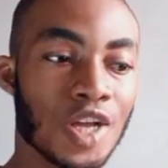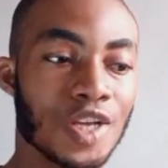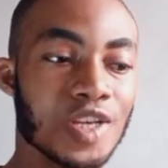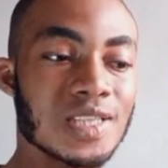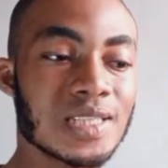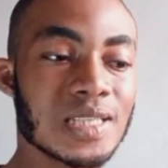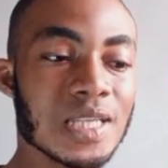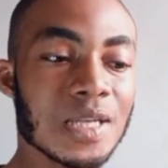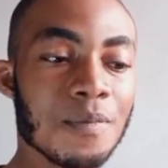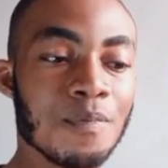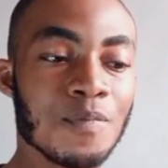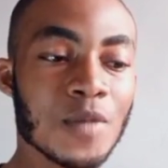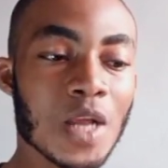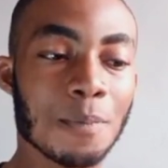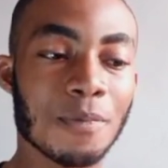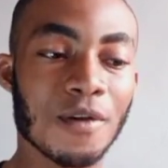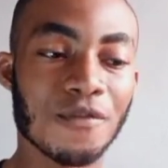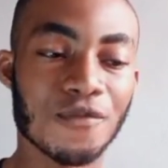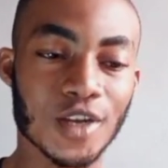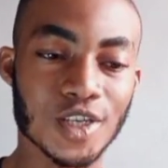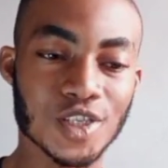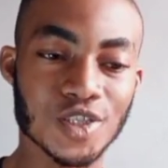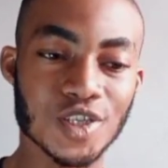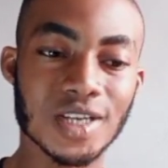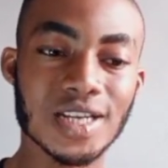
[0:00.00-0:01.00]
You see,
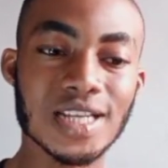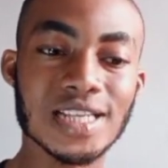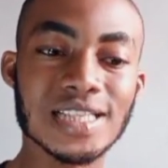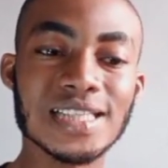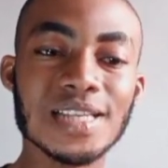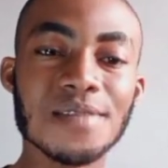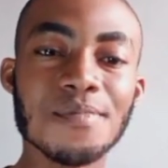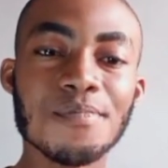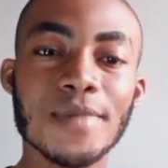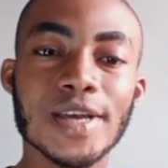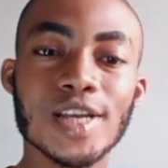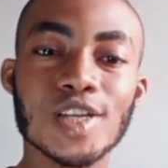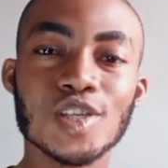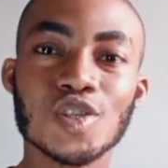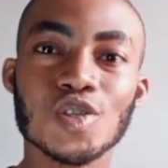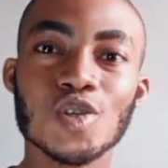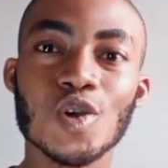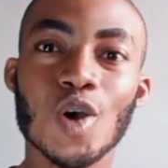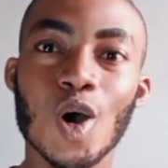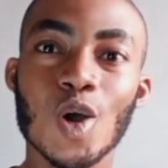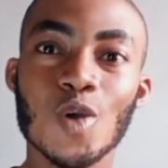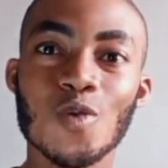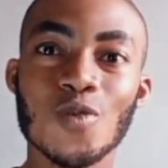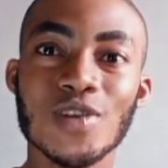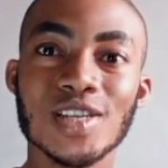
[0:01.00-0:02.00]
perfectionism makes
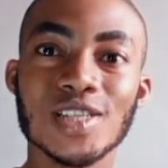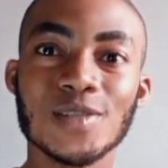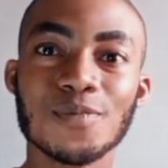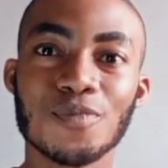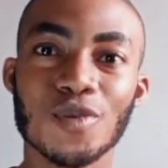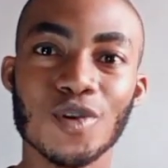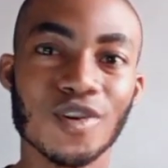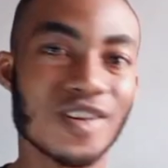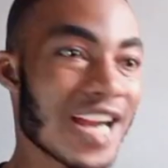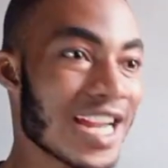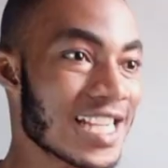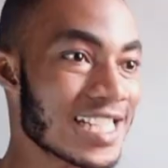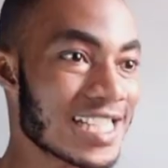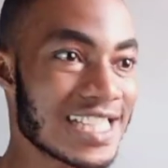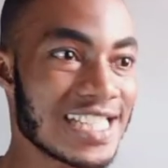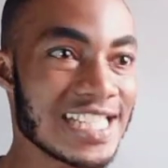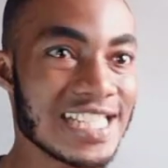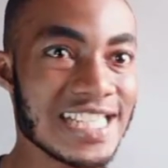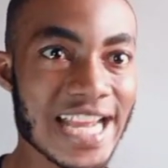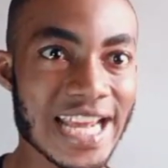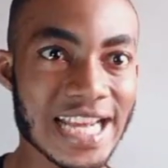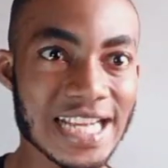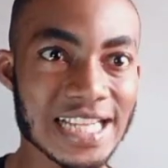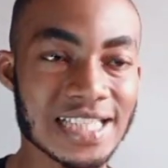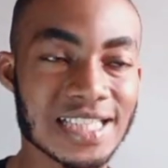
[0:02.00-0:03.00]
you always
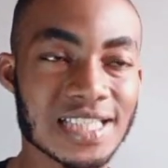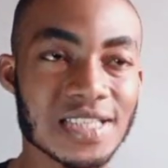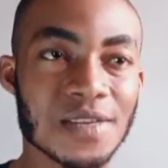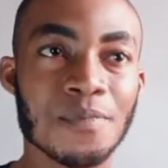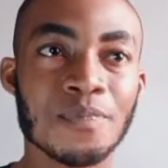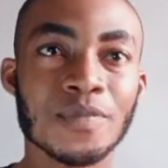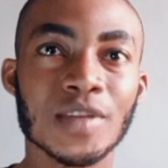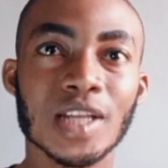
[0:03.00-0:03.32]
procrastinate.